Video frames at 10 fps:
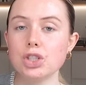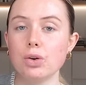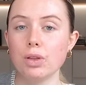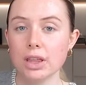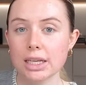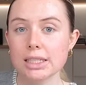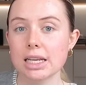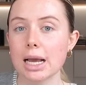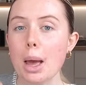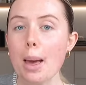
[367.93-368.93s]
So things
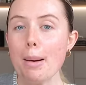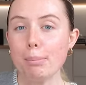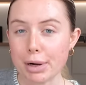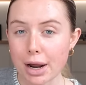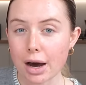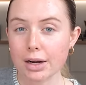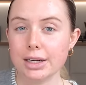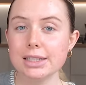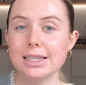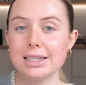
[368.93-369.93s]
like
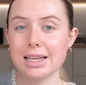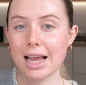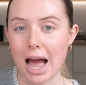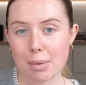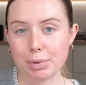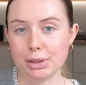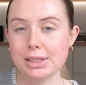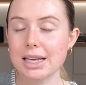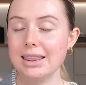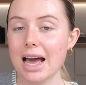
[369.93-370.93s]
bananas, things like
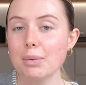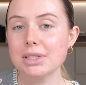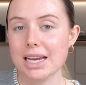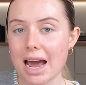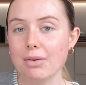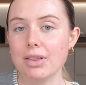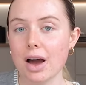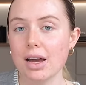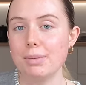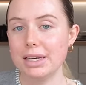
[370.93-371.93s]
apples. And that was an error
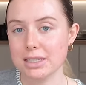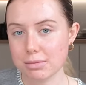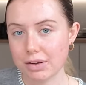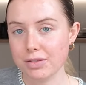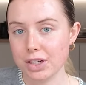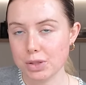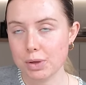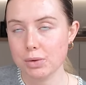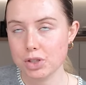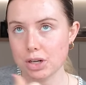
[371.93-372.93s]
that I made in my first
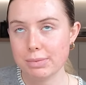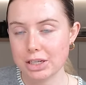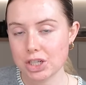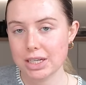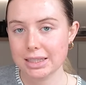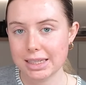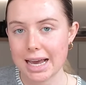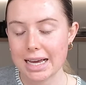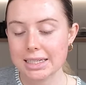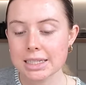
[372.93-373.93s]
week, which I'll mention at the
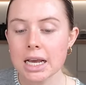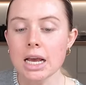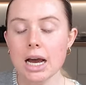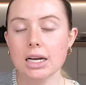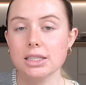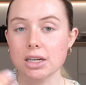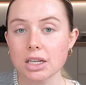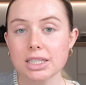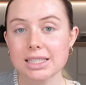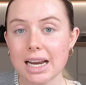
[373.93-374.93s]
end. I
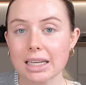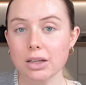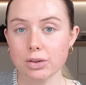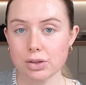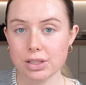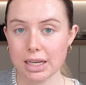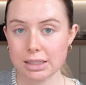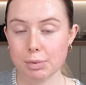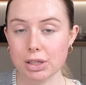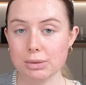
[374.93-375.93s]
started snacking on those
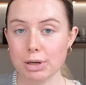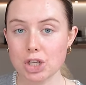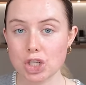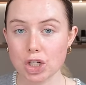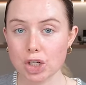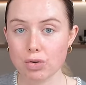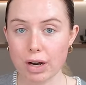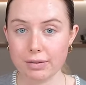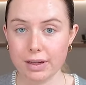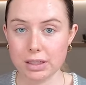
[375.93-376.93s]
things because my sugar
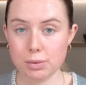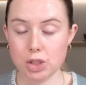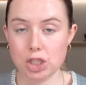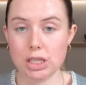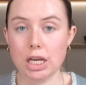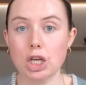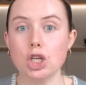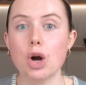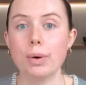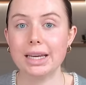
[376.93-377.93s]
cravings were just like
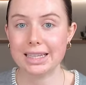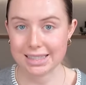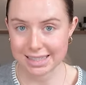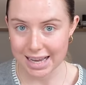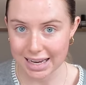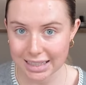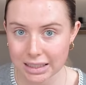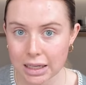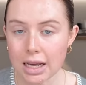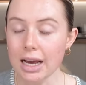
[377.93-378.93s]
going insane.